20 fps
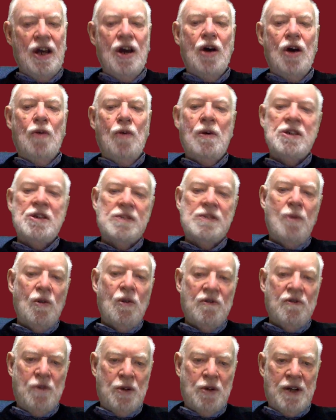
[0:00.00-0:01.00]
One small
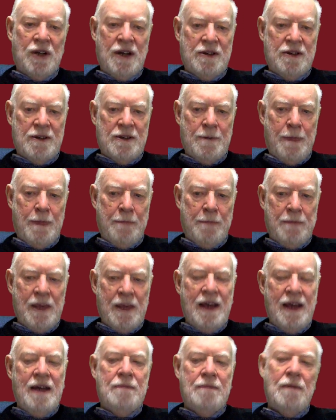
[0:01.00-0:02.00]
footnote.
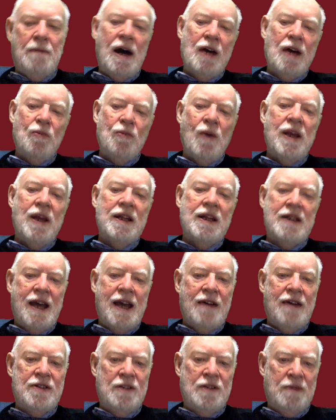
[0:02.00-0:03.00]
My one
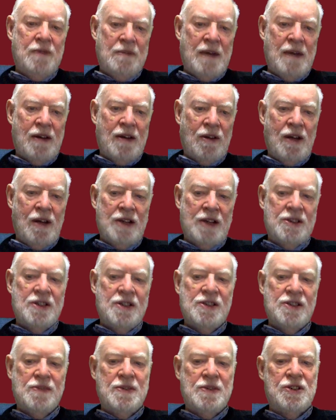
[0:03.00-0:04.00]
encounter with Michael
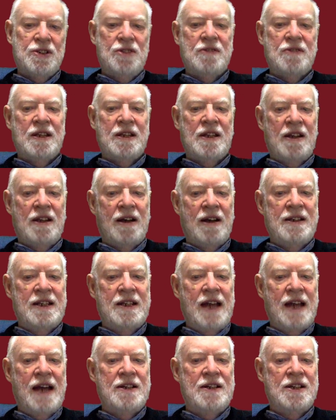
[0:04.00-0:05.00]
Hutchence was during the
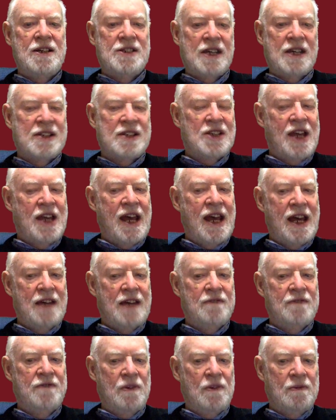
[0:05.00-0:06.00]
1986
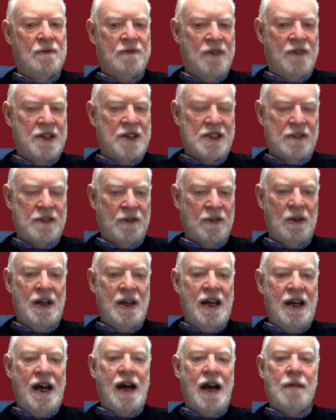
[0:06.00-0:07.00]
Cannes Film Festival.
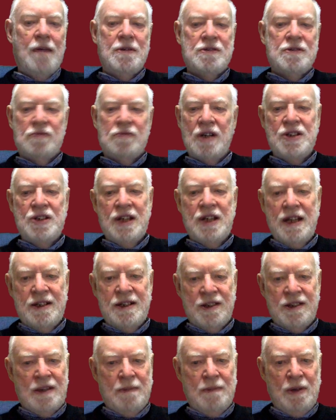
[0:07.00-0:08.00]
I was rushing
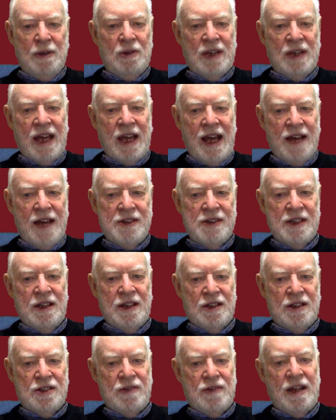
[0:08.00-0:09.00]
into the building housing the
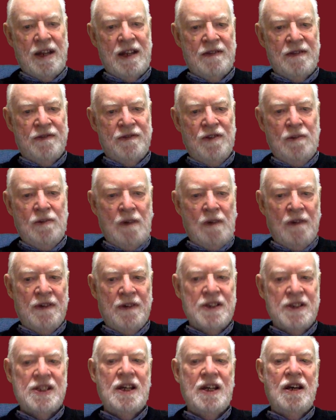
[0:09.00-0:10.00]
Australian Film
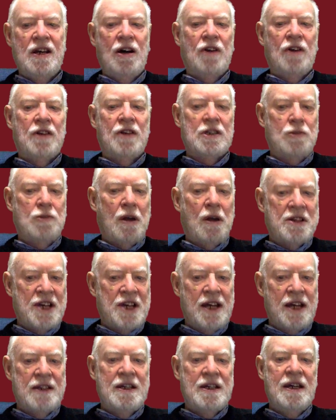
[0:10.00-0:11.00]
Office on the
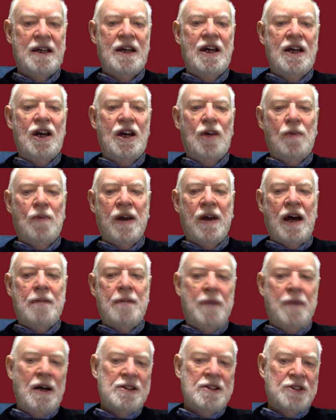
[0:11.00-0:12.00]
Croisette when I
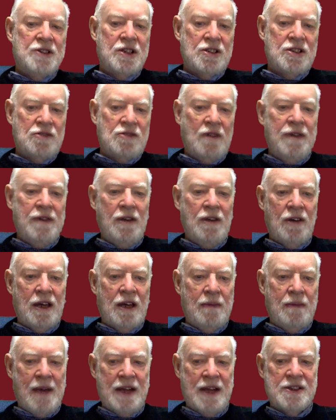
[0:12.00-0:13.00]
passed a
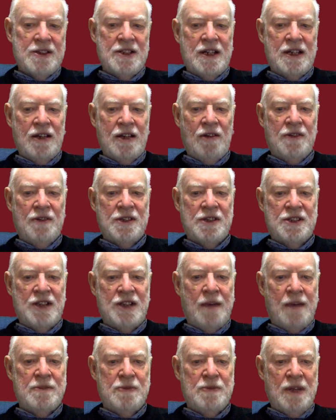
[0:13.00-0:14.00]
scruffy-looking man sitting on the
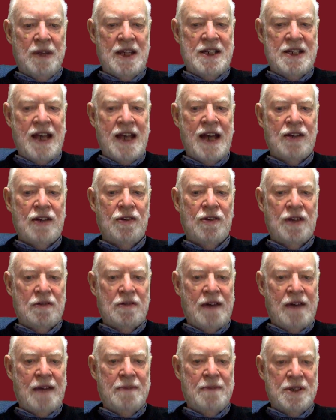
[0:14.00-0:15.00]
steps with his hat on the
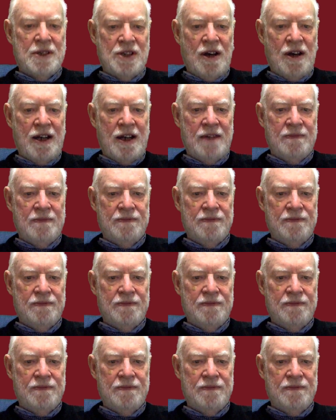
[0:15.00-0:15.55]
ground beside him.